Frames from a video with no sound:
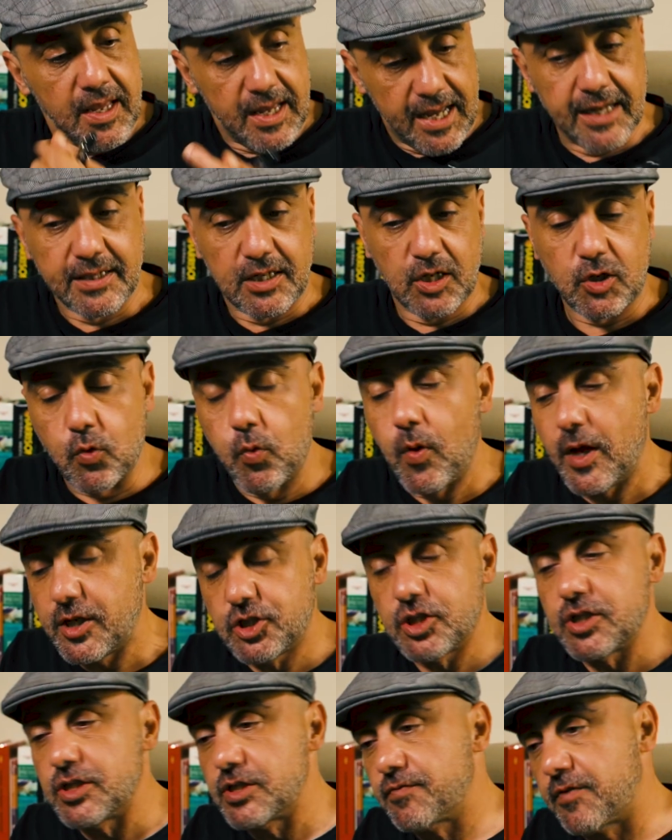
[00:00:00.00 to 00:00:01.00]
And the
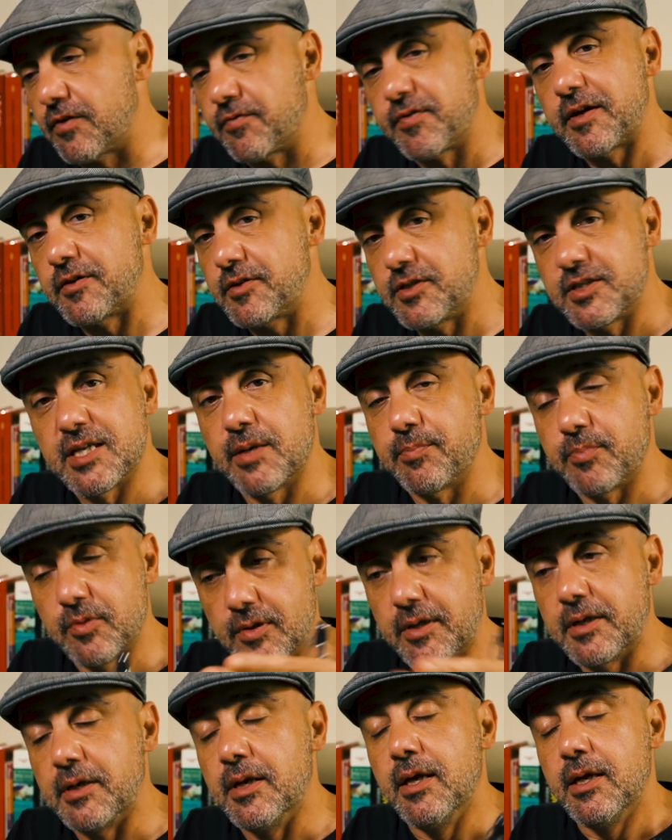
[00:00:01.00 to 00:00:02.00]
questions were very
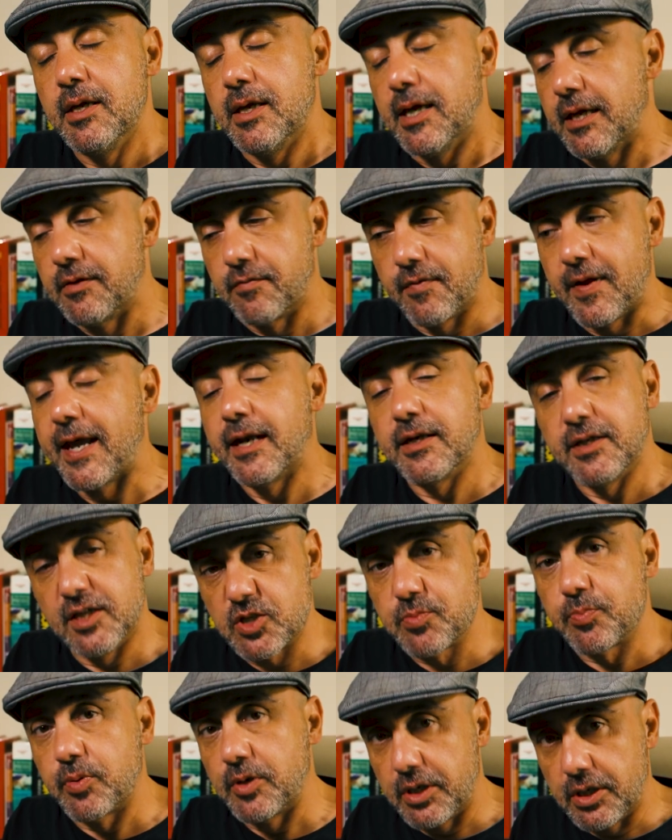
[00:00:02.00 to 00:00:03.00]
simple, and, and Rand
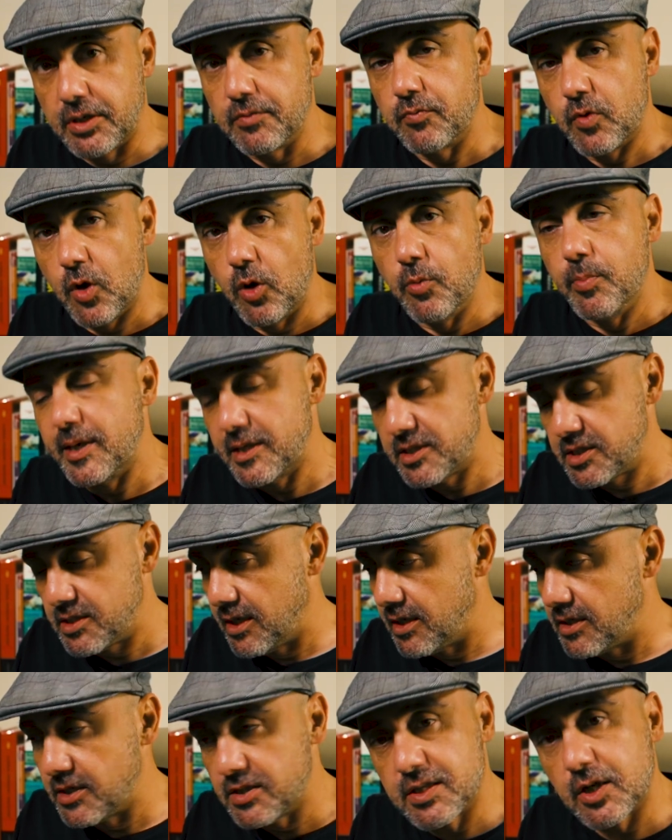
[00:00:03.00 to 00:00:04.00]
does pretty robust
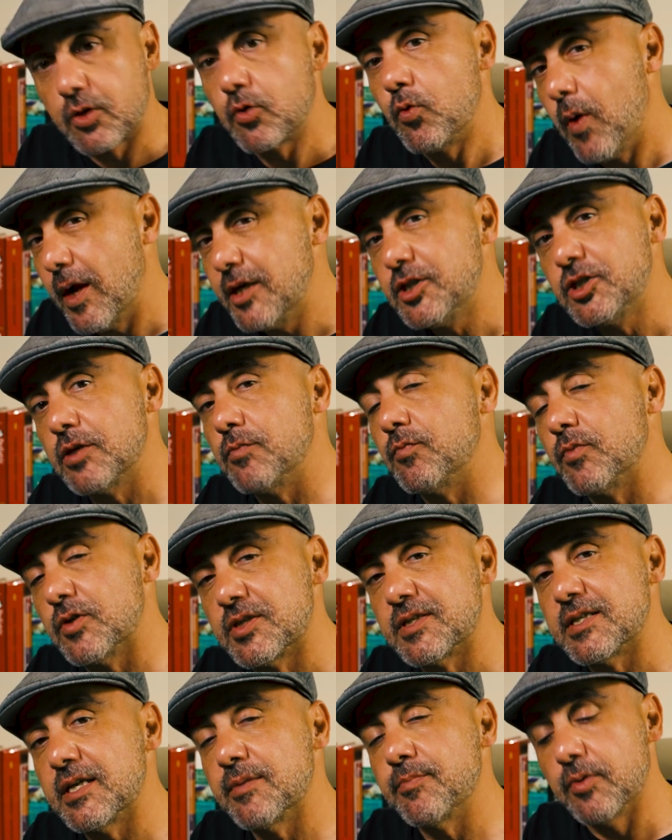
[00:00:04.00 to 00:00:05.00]
studies. The question was
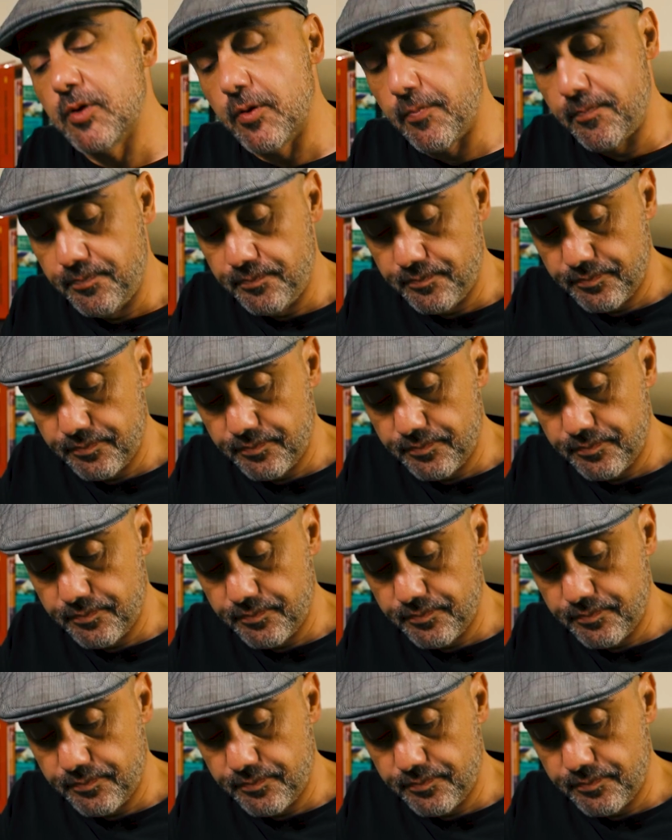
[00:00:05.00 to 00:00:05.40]
simple.